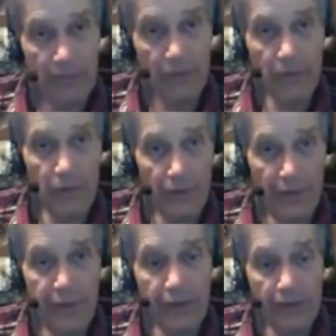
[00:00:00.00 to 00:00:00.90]
They're
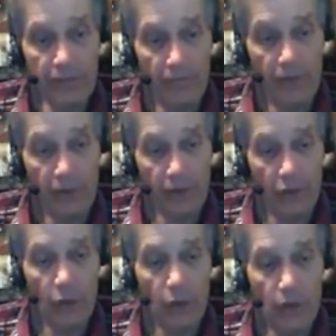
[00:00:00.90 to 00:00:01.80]
there, and the
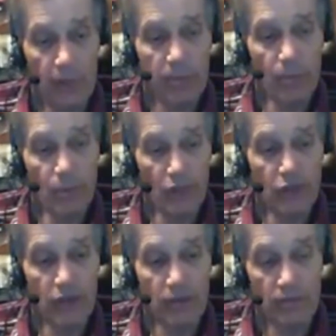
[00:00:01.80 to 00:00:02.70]
glue keeps them
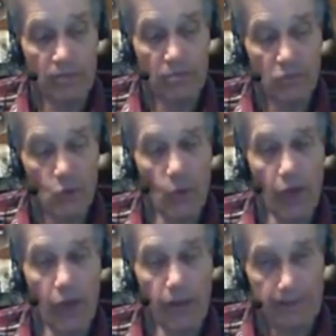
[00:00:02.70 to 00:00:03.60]
rigid,
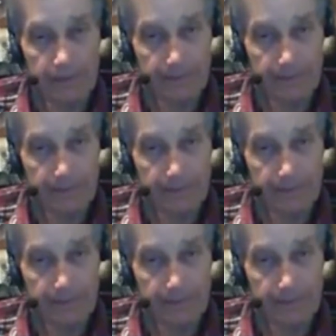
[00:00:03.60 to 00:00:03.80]
square.